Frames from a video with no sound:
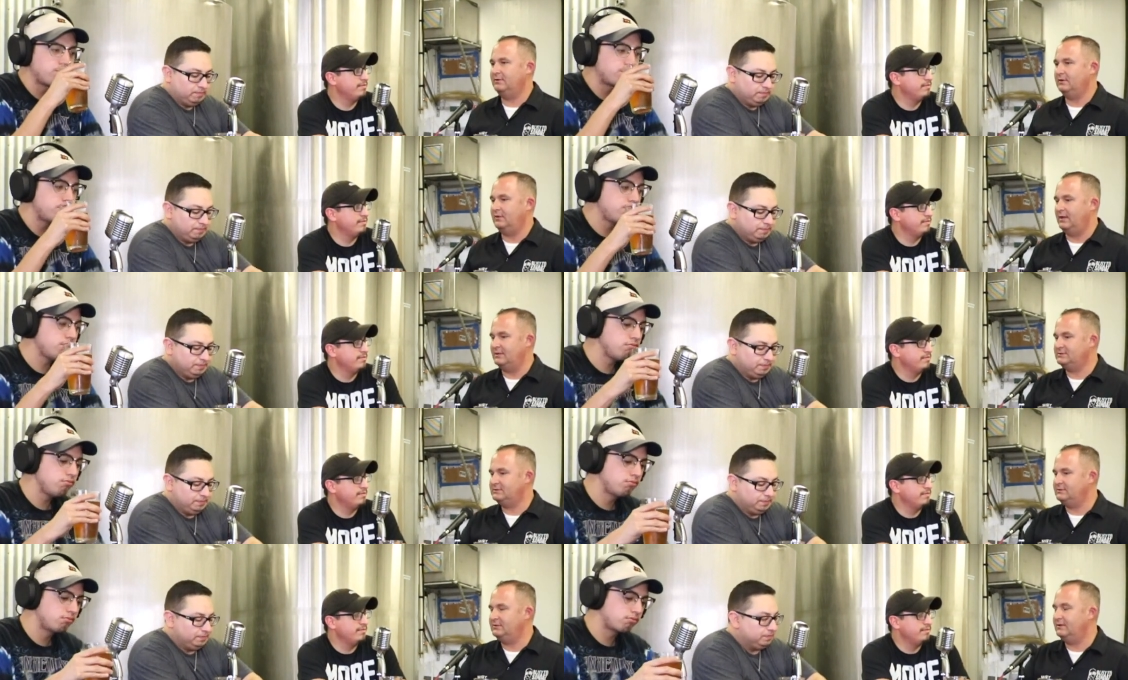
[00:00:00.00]
Speaker 1: the
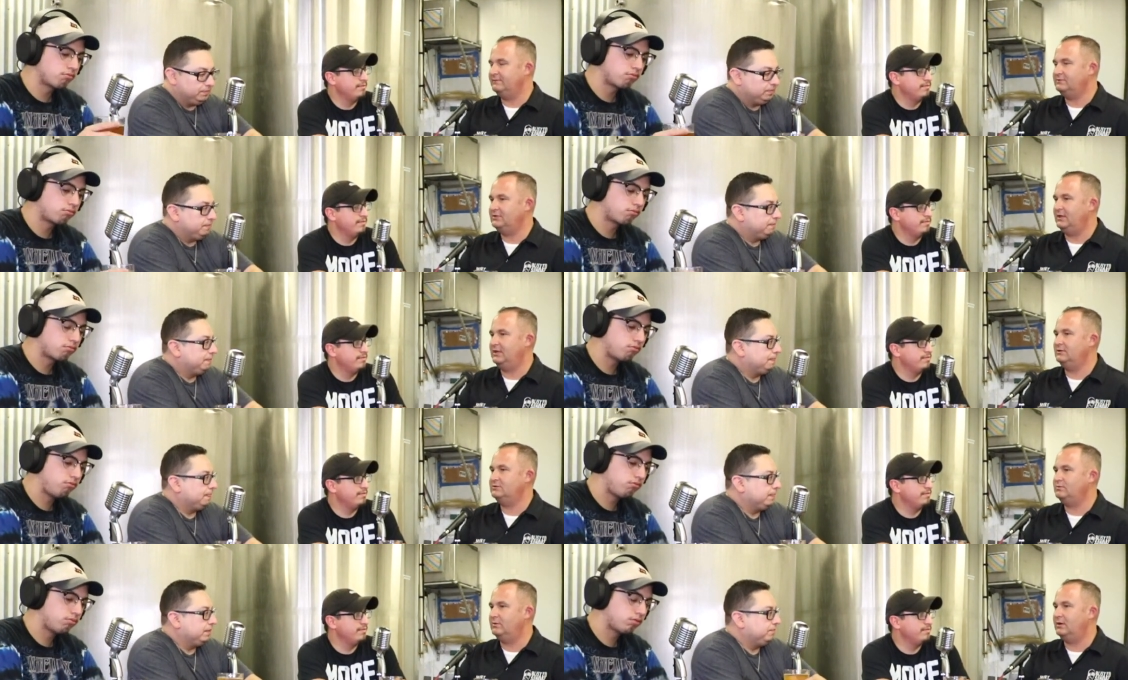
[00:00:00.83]
laws to have
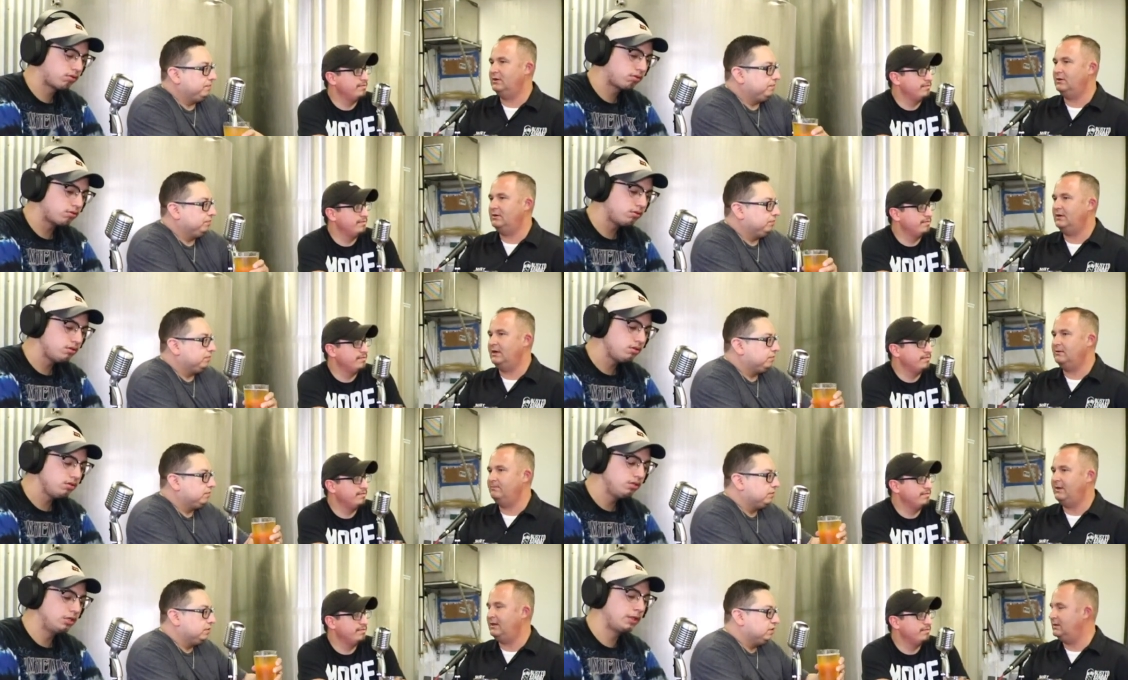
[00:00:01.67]
changed where
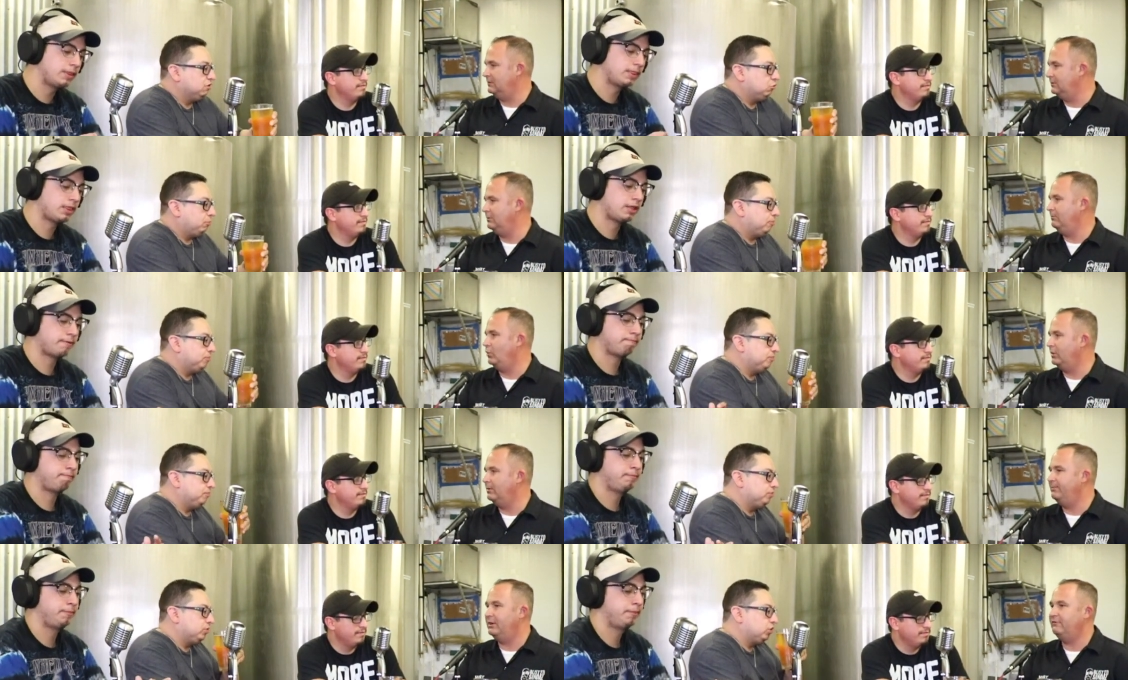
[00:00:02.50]
it made it a little
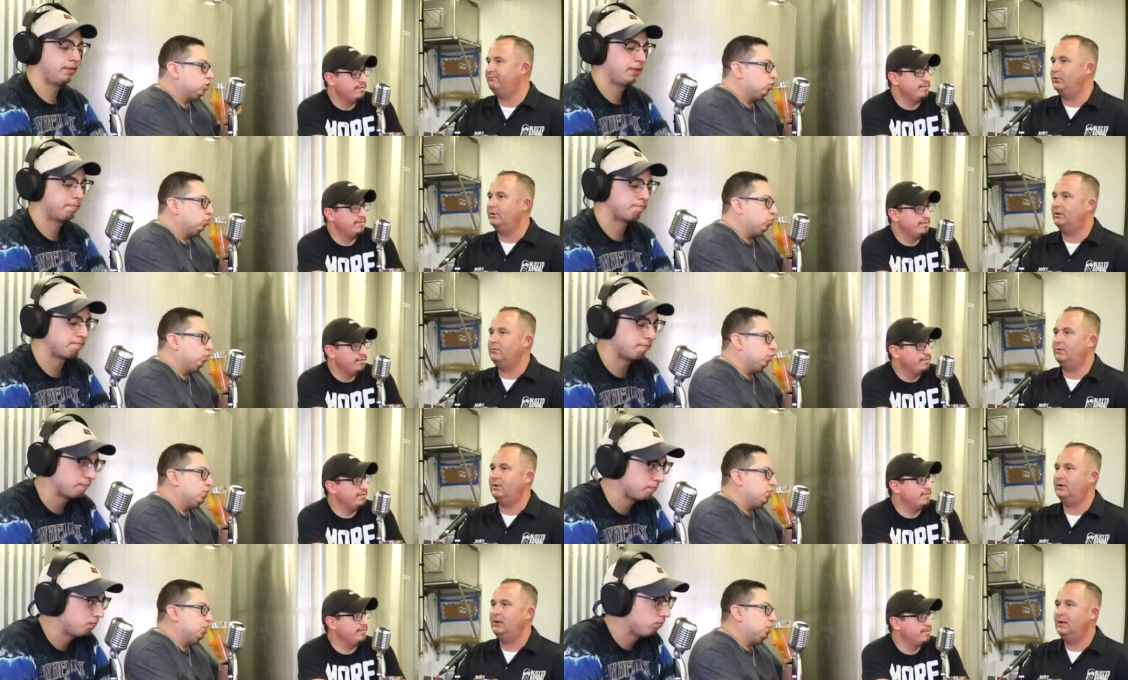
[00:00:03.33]
more above board,
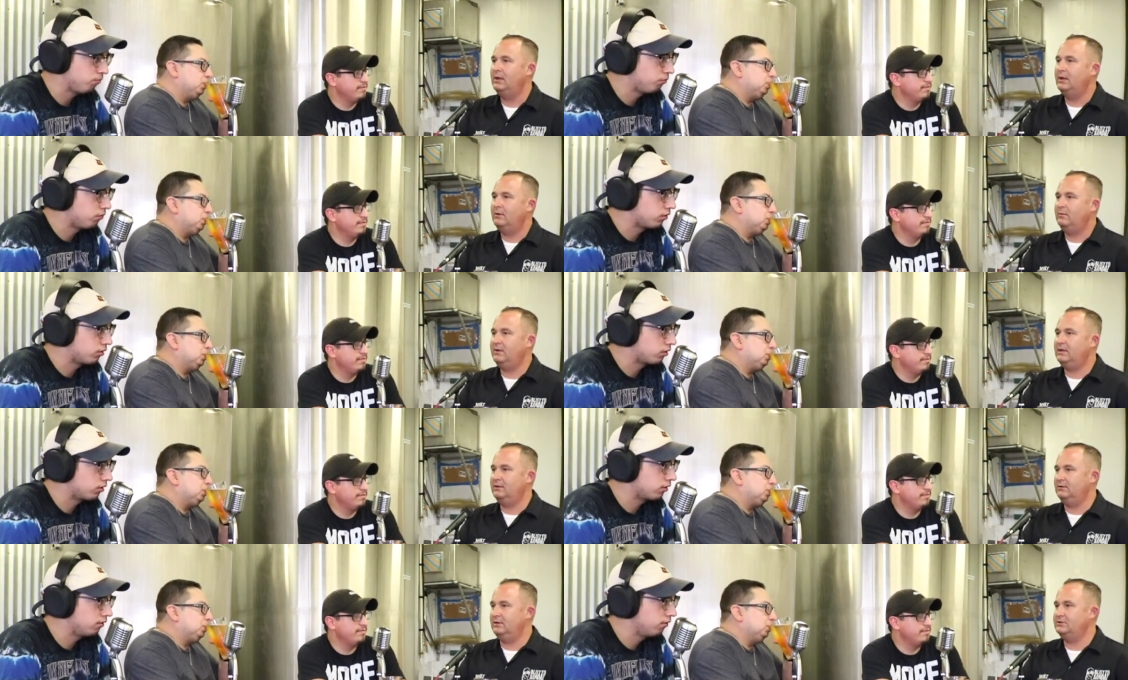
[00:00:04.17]
where we
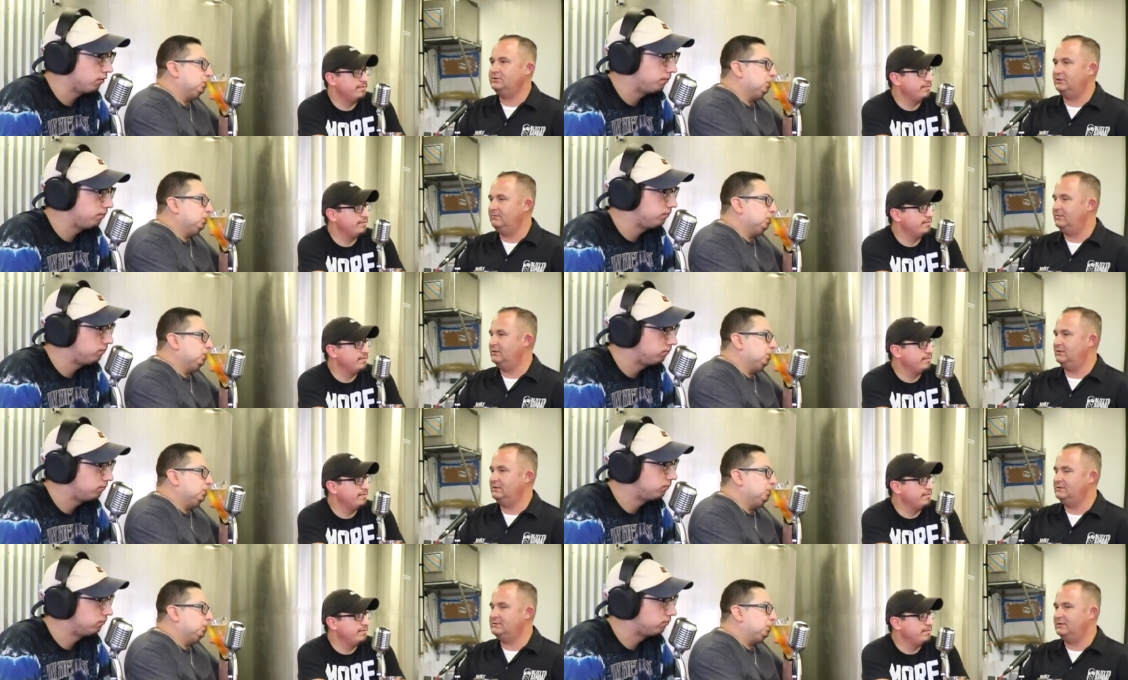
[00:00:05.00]
can
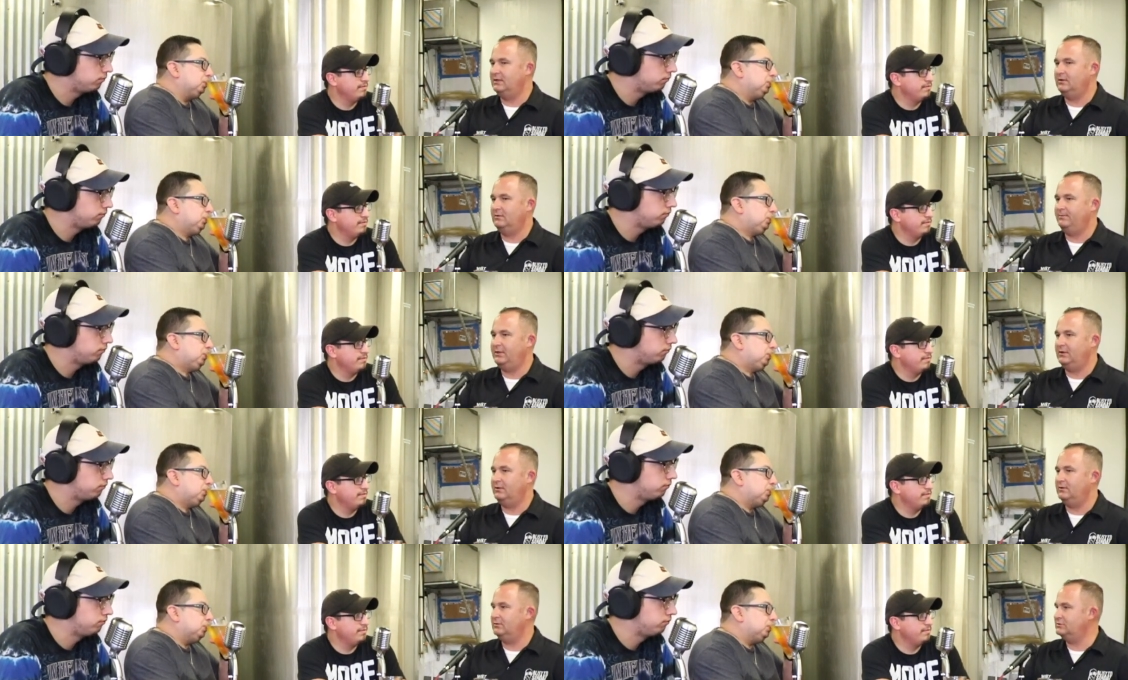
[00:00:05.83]
legitimately sell
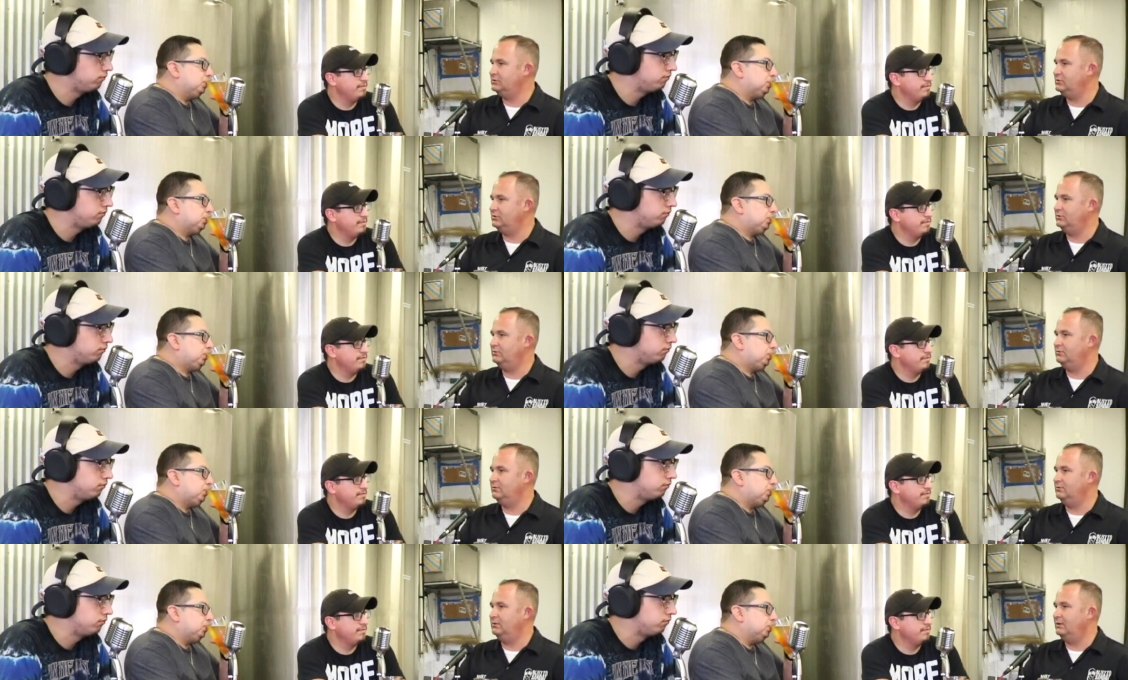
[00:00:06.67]
beer
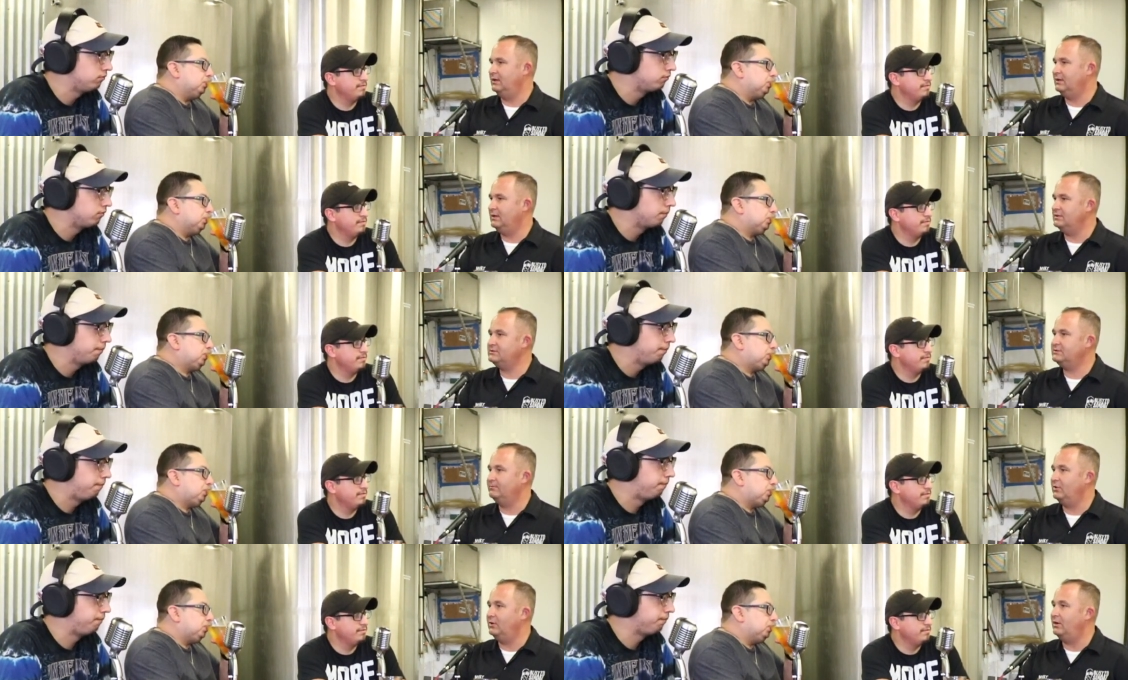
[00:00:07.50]
to a
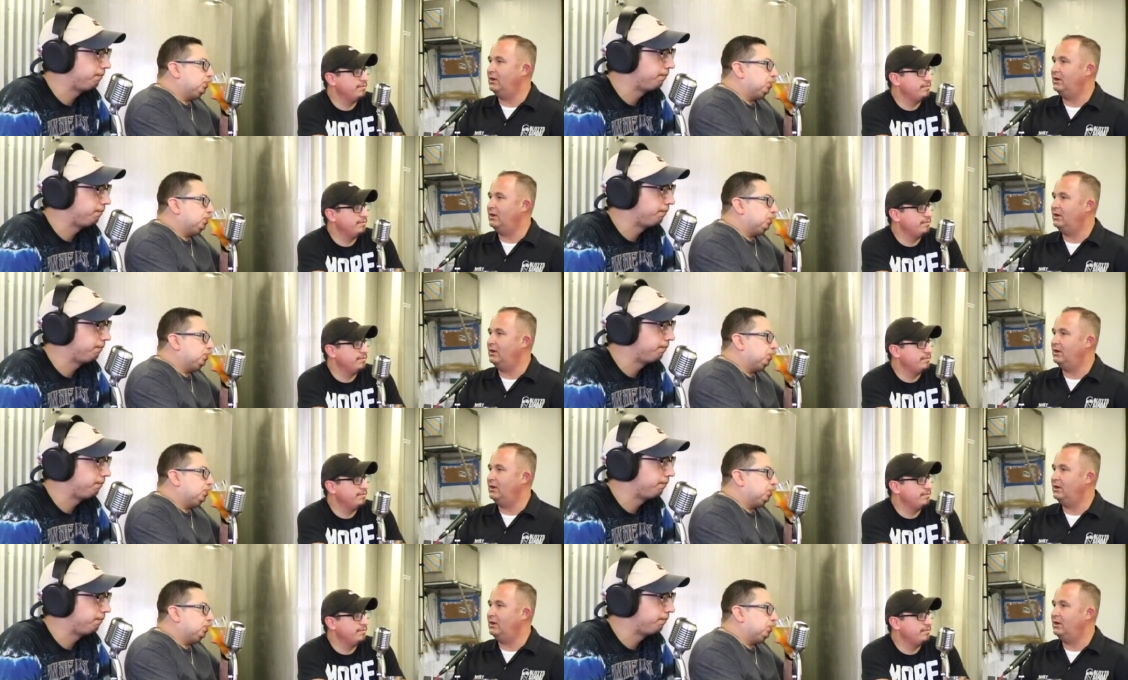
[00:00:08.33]
customer